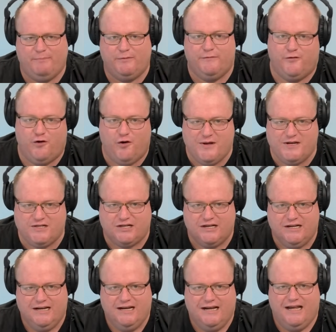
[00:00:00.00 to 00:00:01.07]
performers
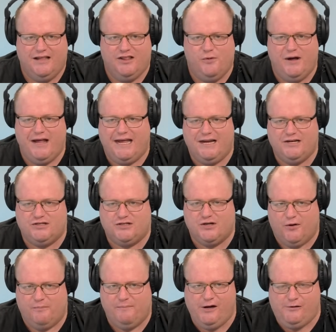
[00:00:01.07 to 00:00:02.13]
in the weekend just
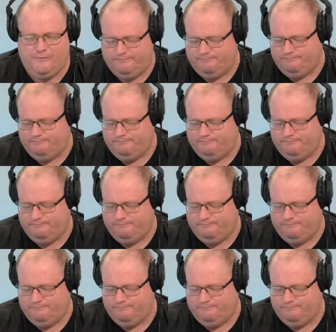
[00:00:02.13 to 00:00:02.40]
gone, Bill?